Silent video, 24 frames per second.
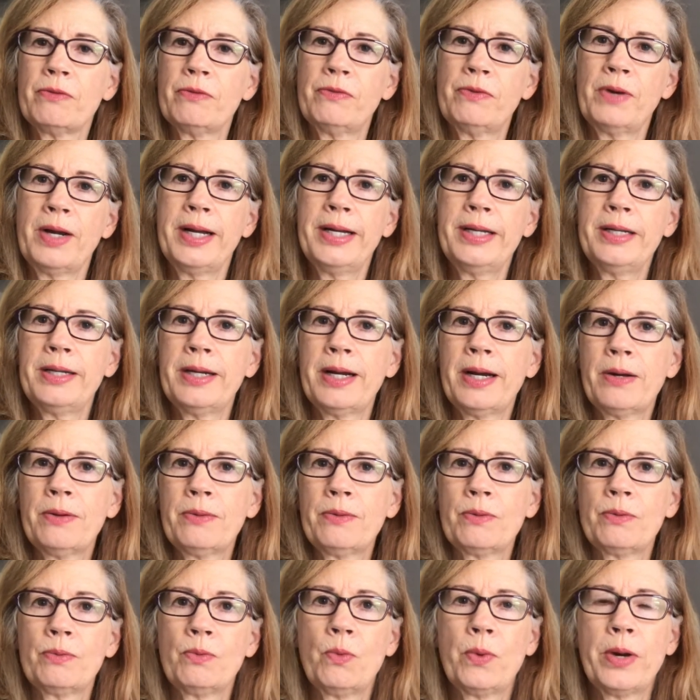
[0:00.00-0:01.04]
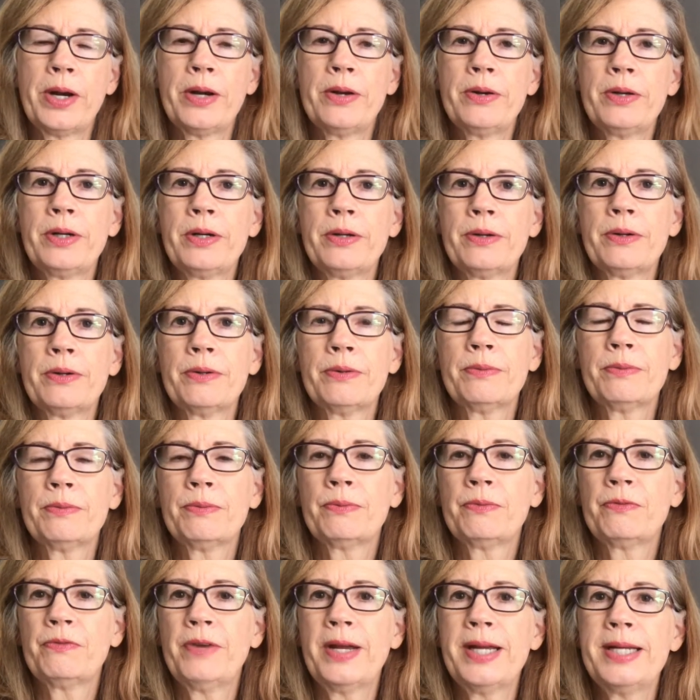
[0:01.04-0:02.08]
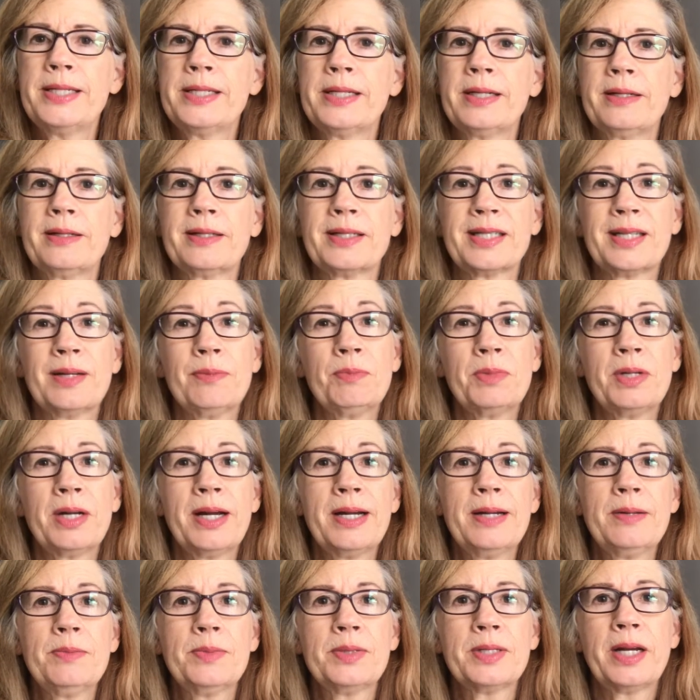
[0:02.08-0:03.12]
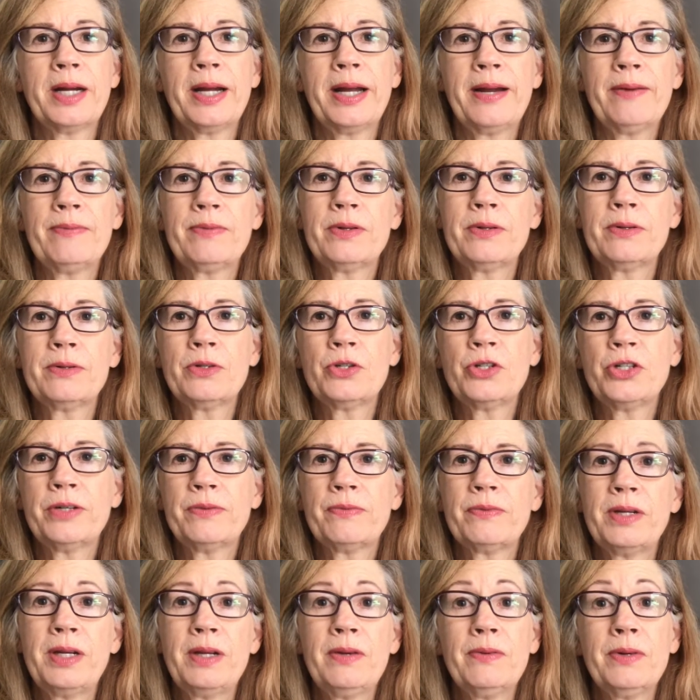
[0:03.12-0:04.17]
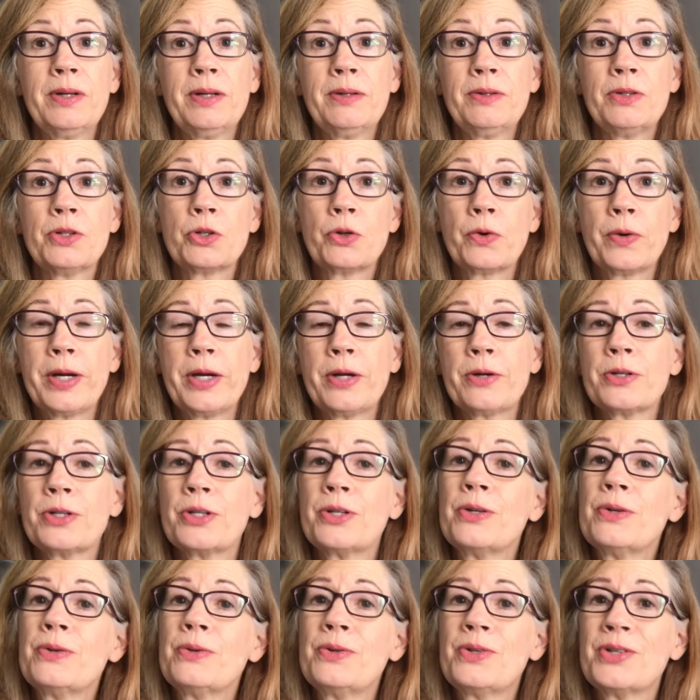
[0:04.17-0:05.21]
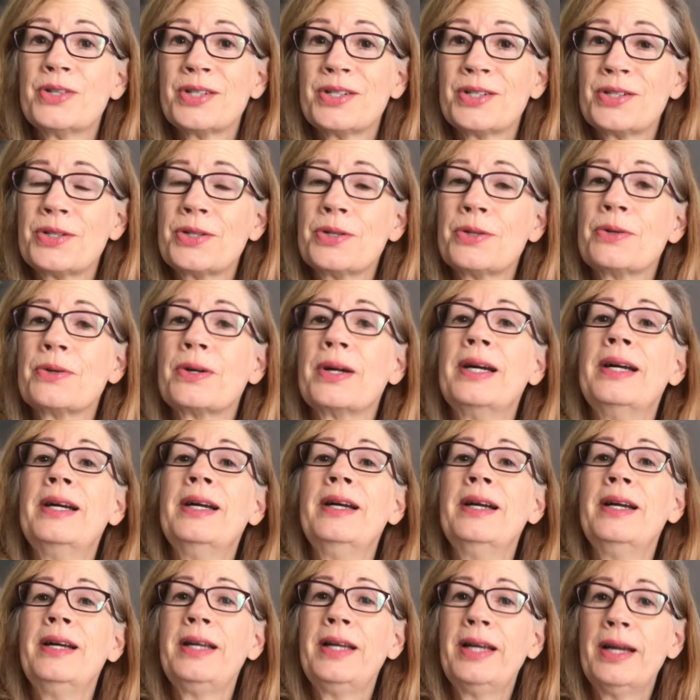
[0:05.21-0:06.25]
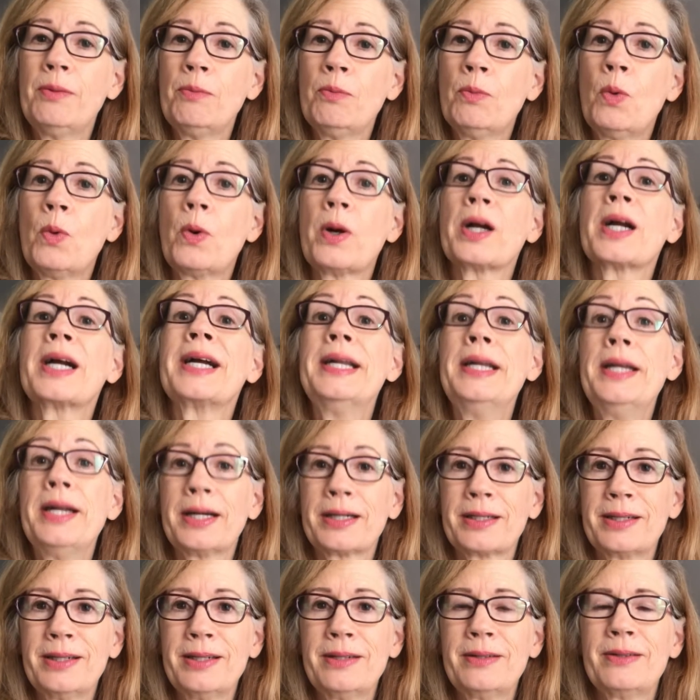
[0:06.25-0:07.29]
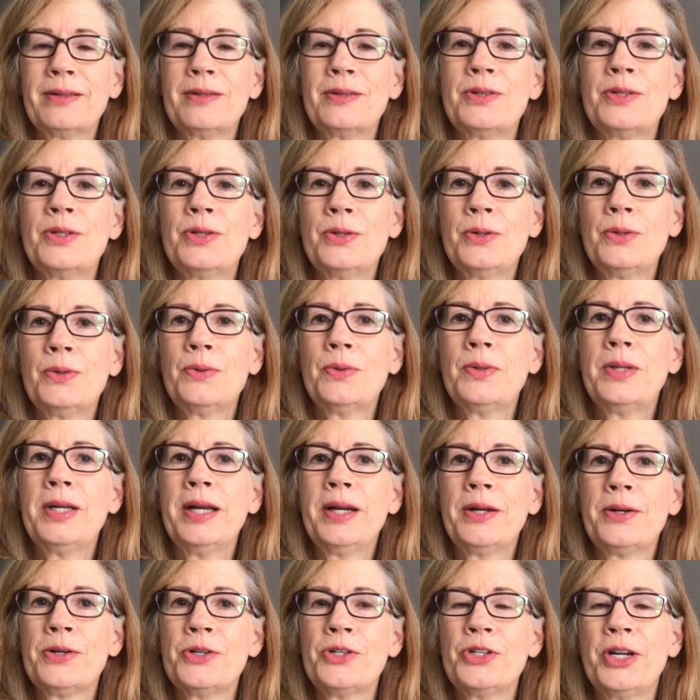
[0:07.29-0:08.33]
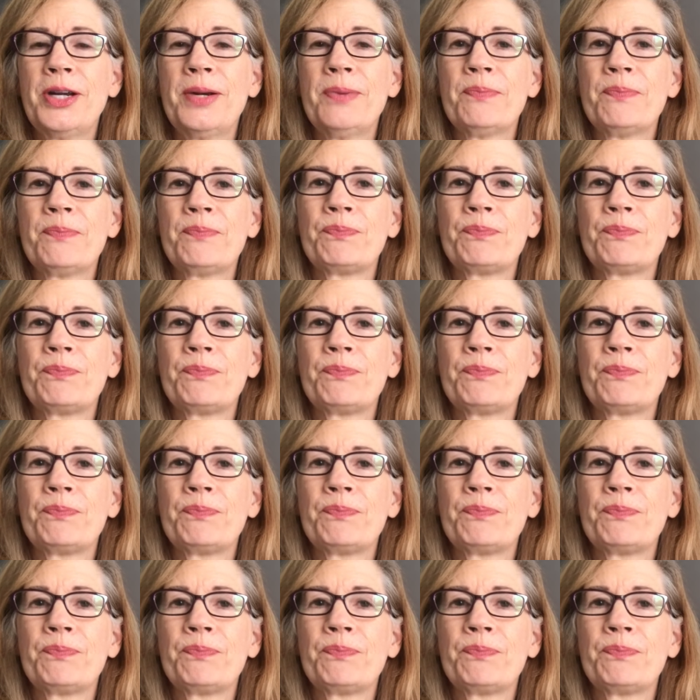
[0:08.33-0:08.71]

Find out where you're facing. Sometimes I have to shift even a degree or two just to get more connected to the energy.